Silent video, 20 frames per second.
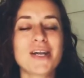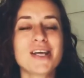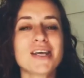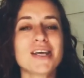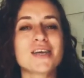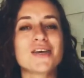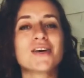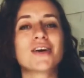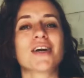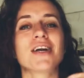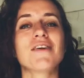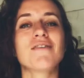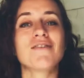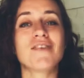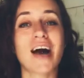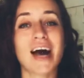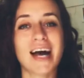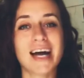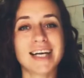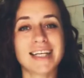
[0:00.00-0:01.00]
you're gonna
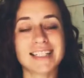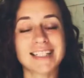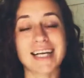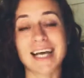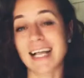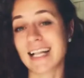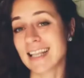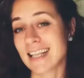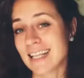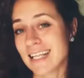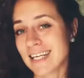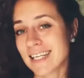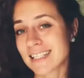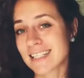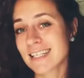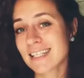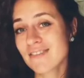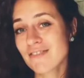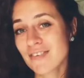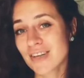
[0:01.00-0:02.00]
find a
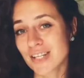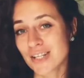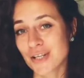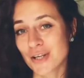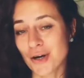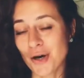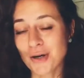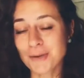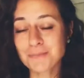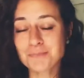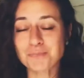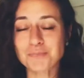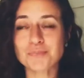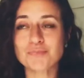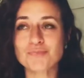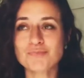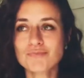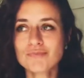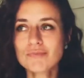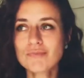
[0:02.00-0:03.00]
little video
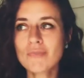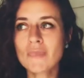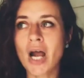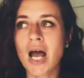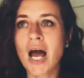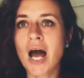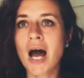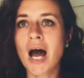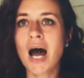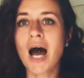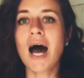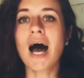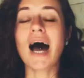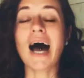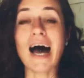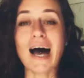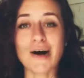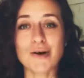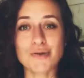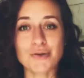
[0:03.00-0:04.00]

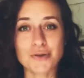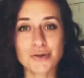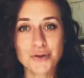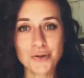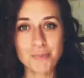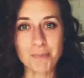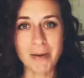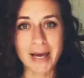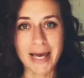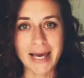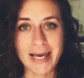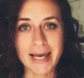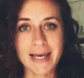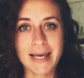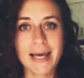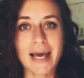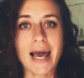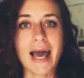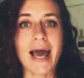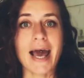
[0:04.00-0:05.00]
how to
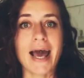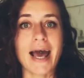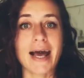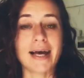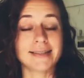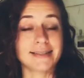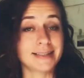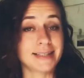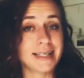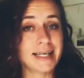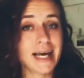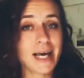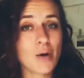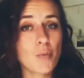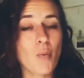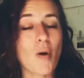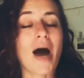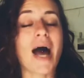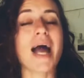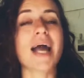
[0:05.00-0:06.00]
make a
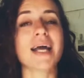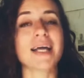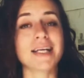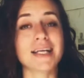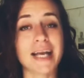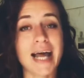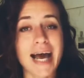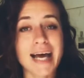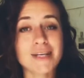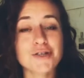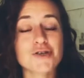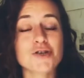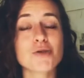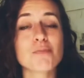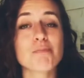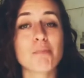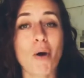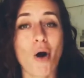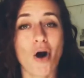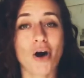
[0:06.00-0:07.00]
DIY natural
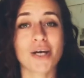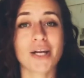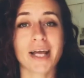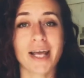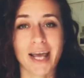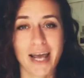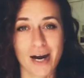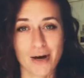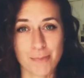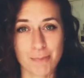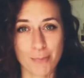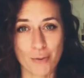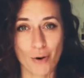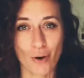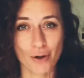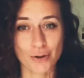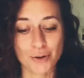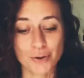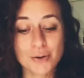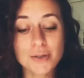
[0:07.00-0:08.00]
body care
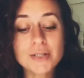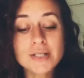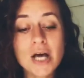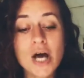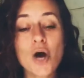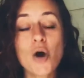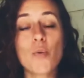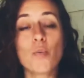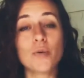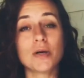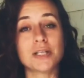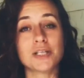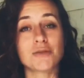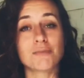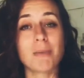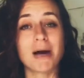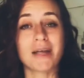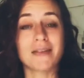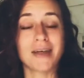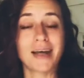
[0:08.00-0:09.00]
products, which
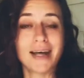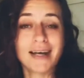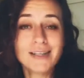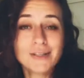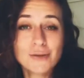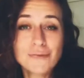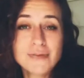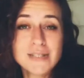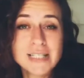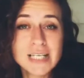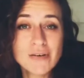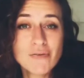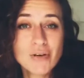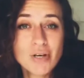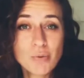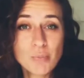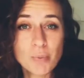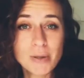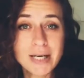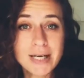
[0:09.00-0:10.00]
by the end of
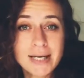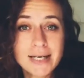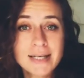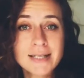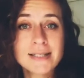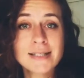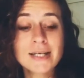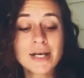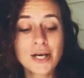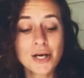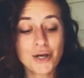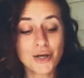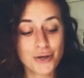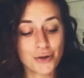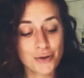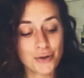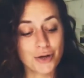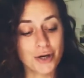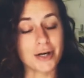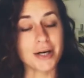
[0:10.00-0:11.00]
7 weeks,
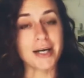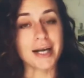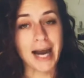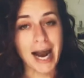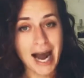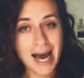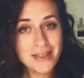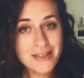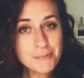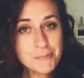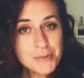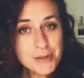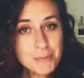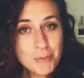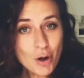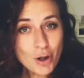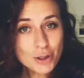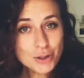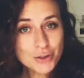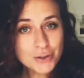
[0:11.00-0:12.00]
you're gonna gather them
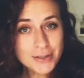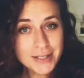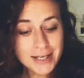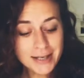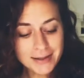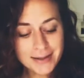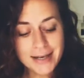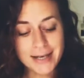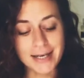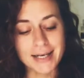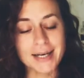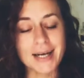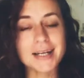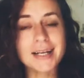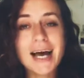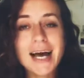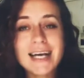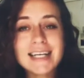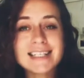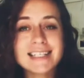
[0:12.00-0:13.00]
all together in a
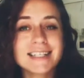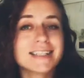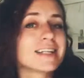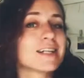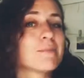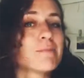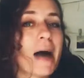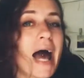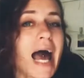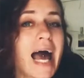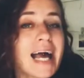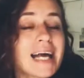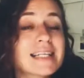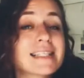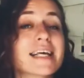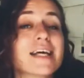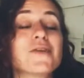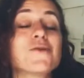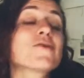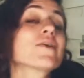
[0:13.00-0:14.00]
nice little bags
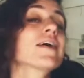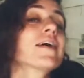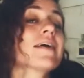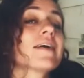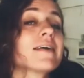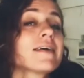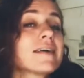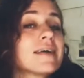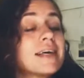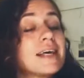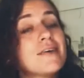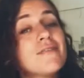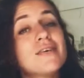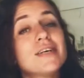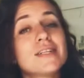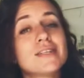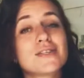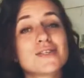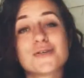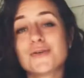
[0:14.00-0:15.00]
and you can give
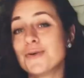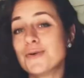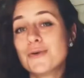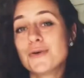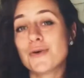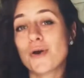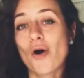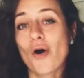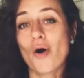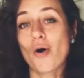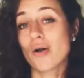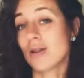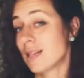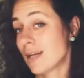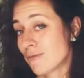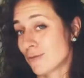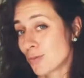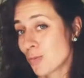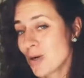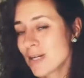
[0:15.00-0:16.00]
it to your
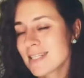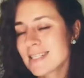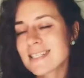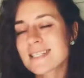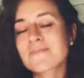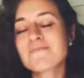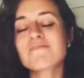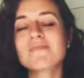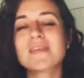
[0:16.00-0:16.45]
loved ones.